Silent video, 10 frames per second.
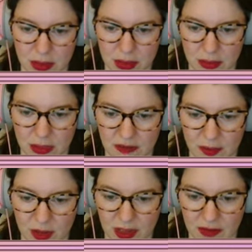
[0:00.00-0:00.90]
wonder if
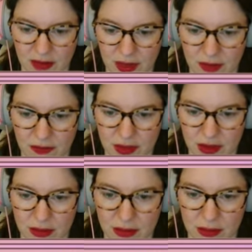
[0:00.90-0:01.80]
I'm going to have enough
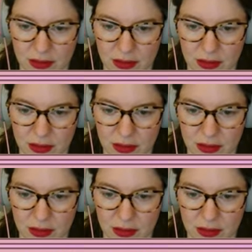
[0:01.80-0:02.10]
to...